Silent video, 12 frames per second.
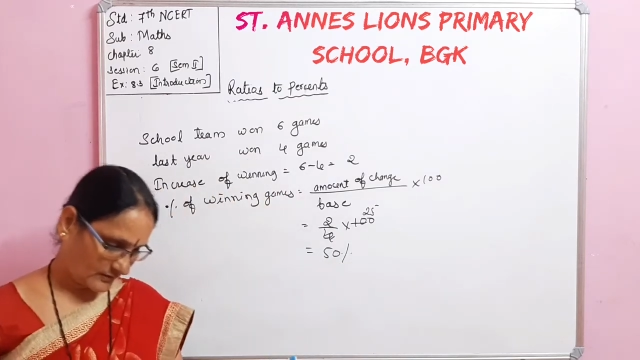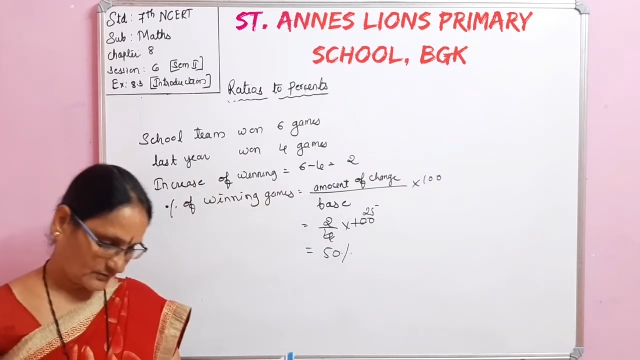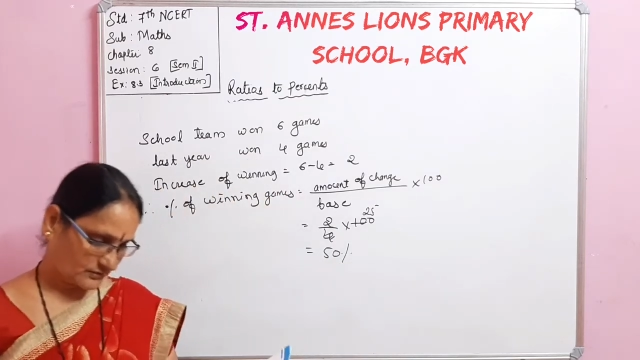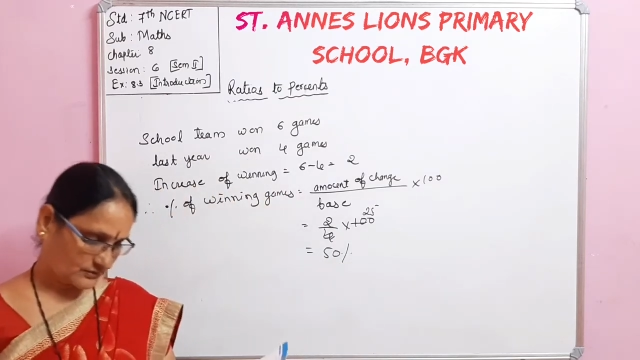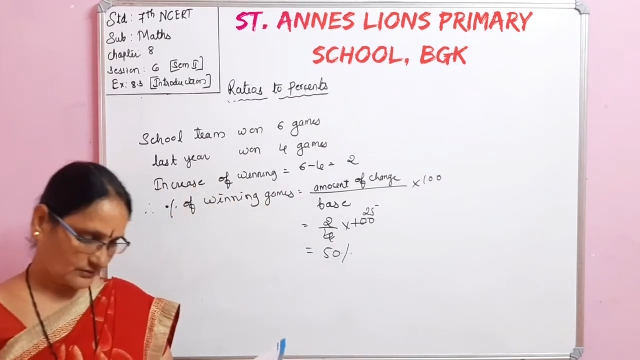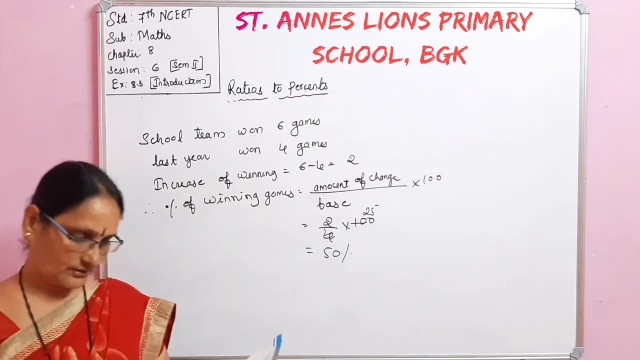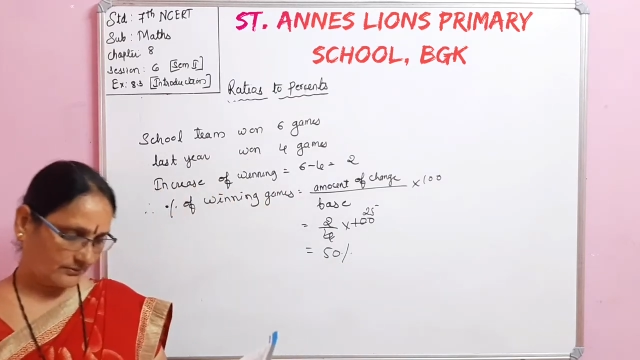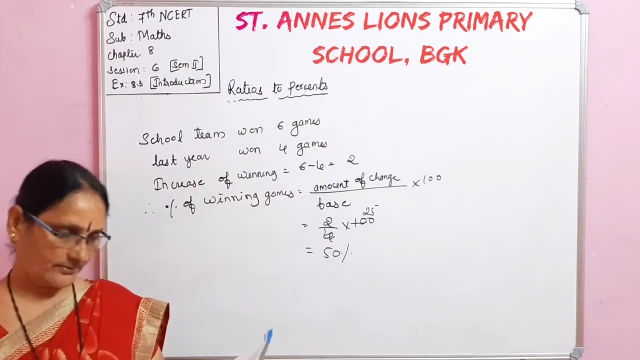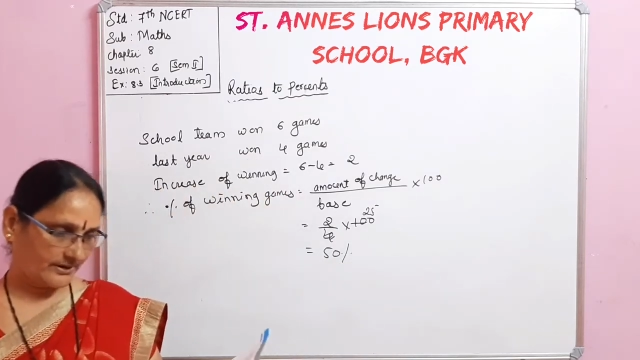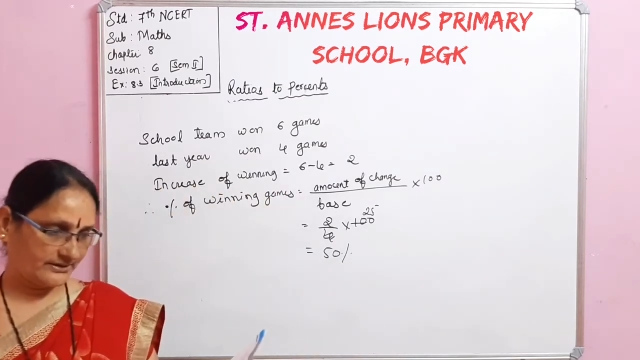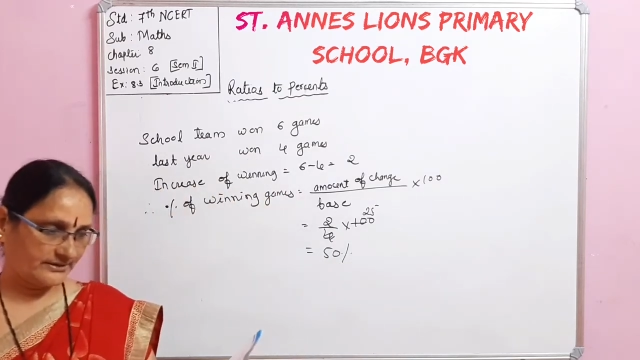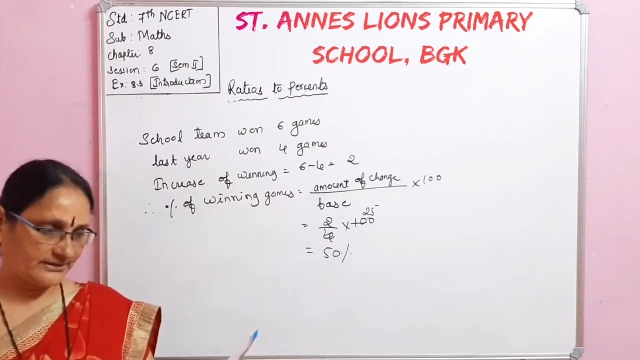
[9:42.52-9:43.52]
So
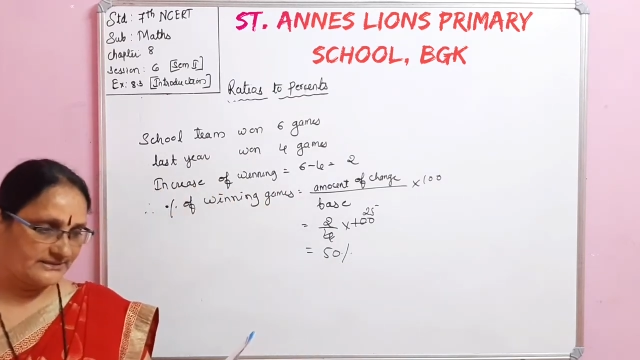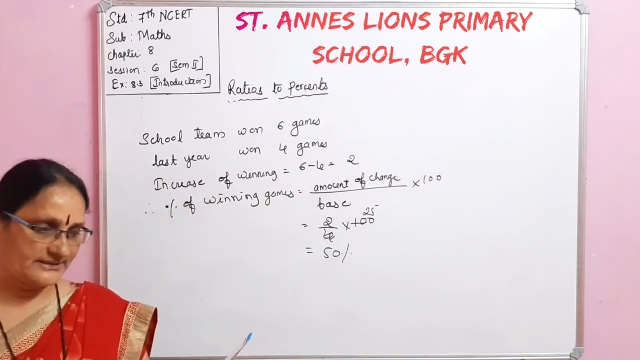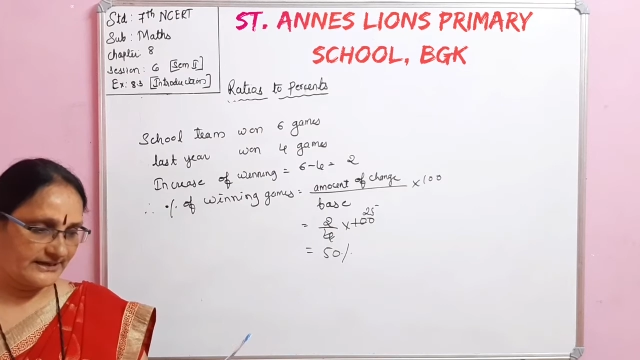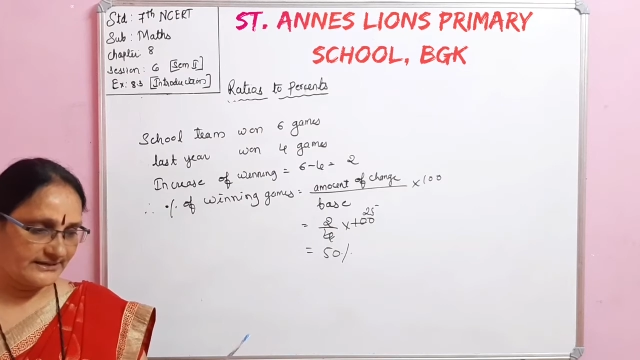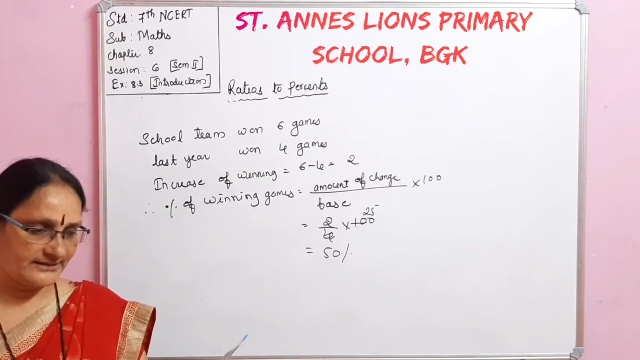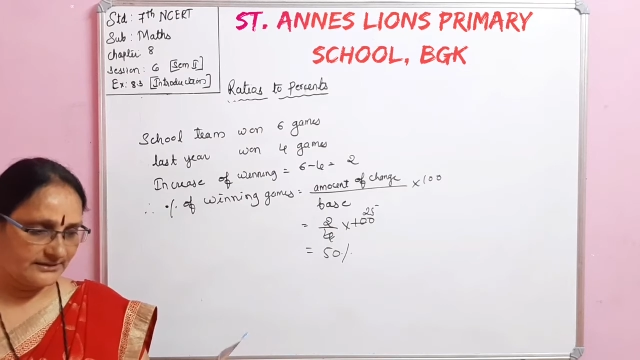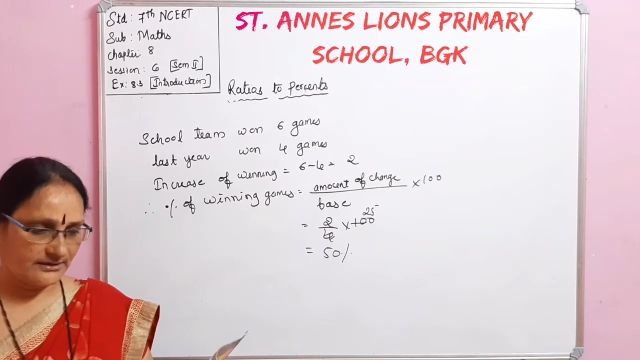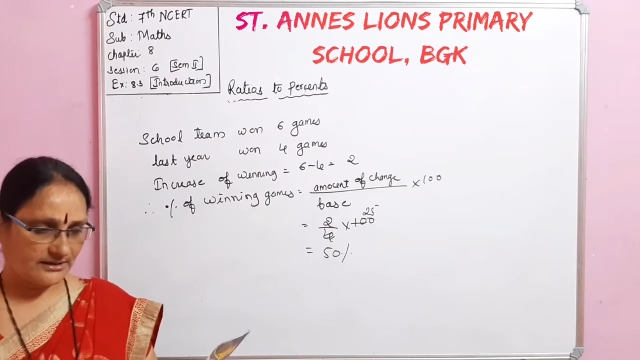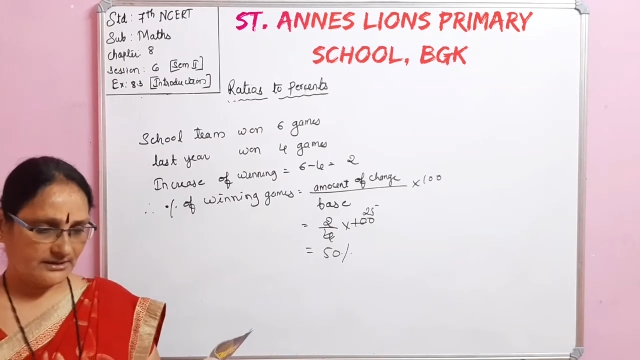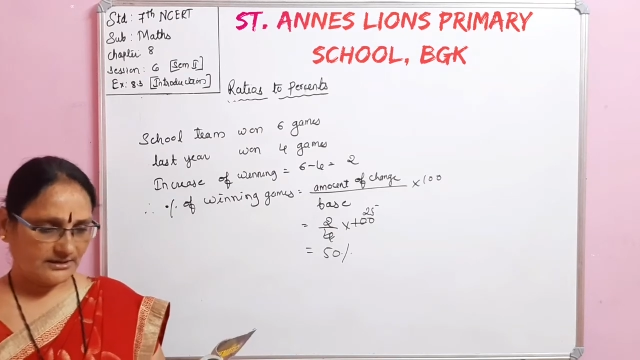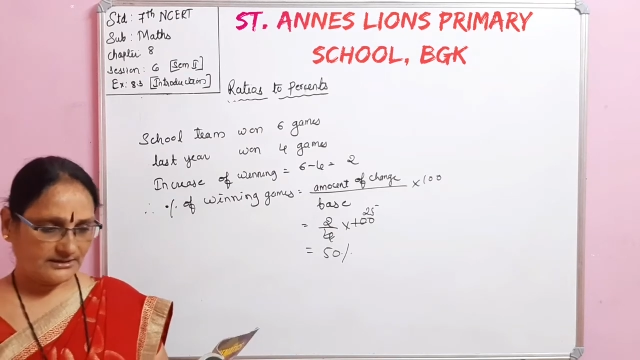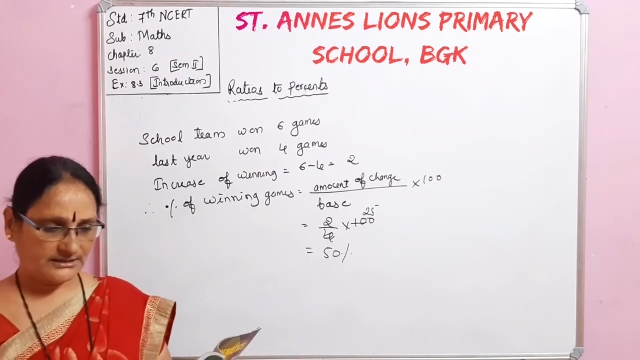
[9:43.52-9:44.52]
what is that?
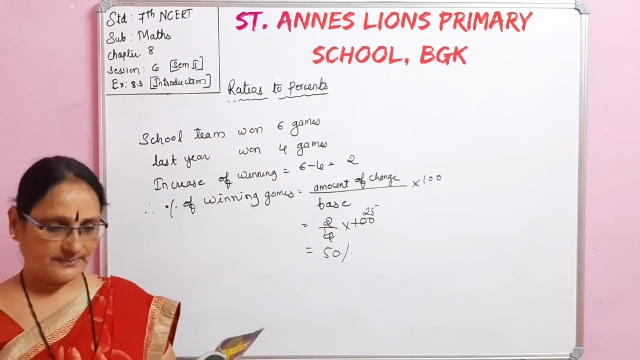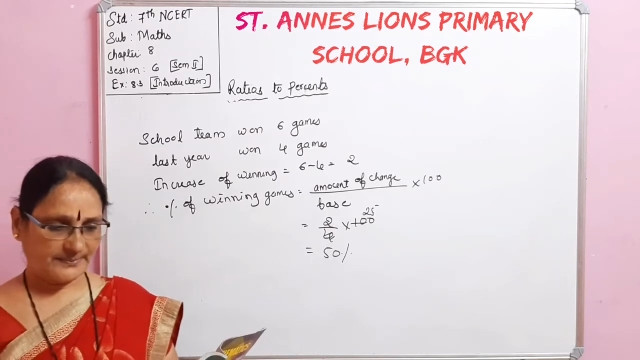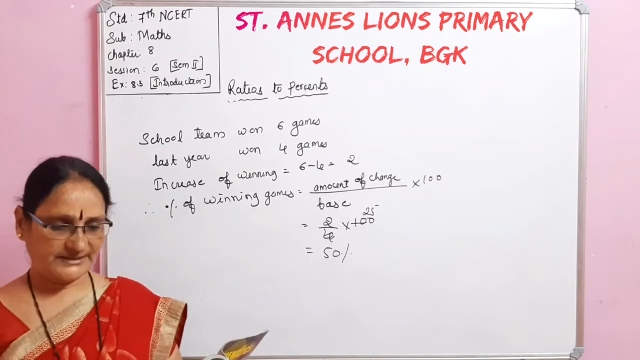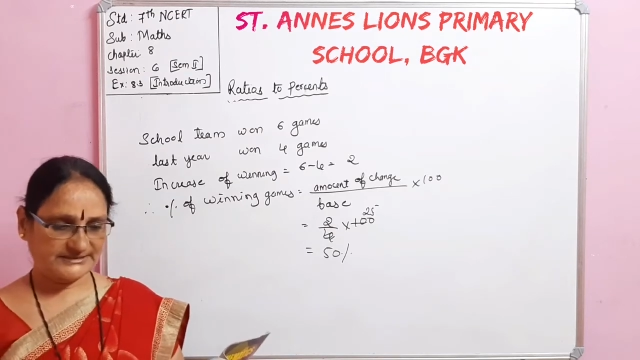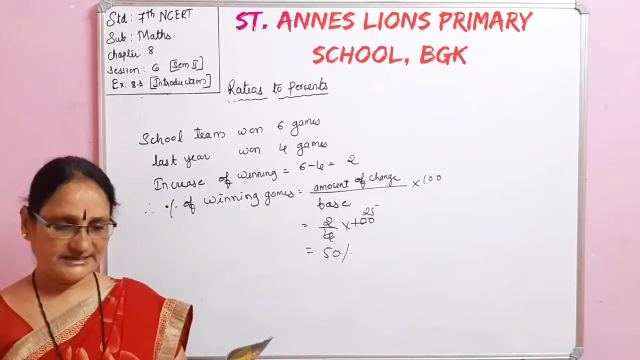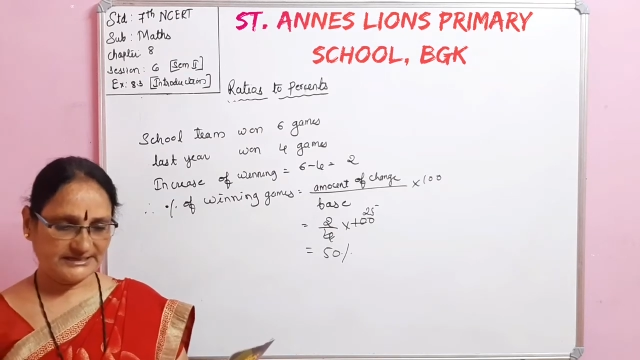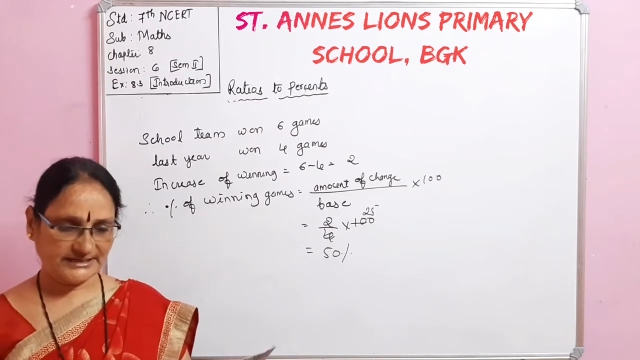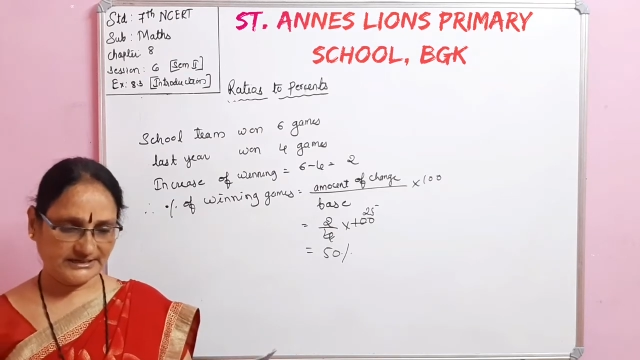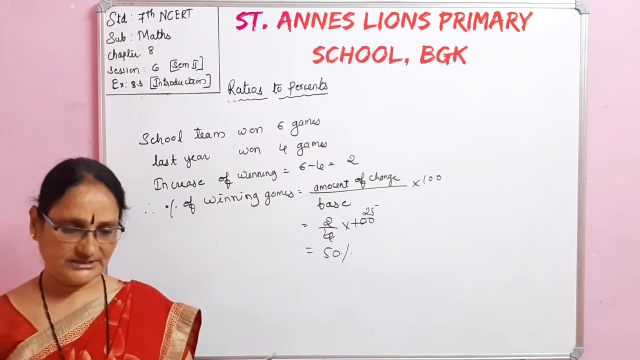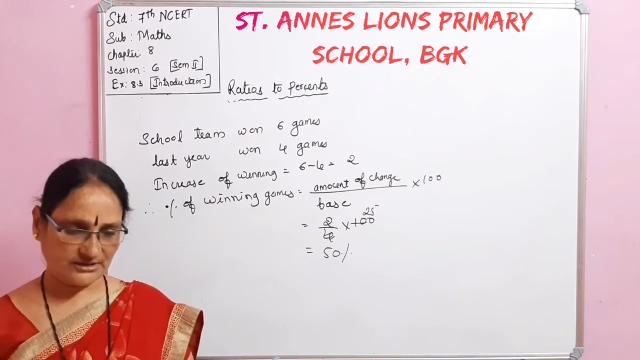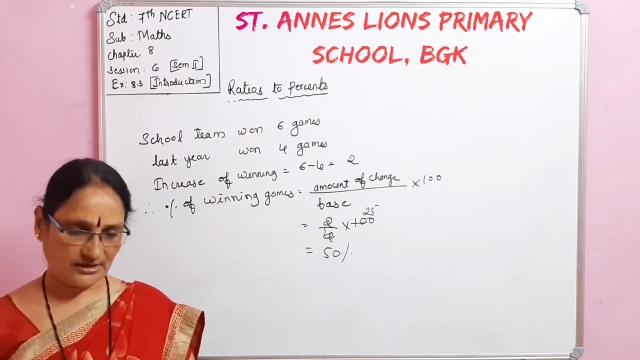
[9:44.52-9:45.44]
The percentage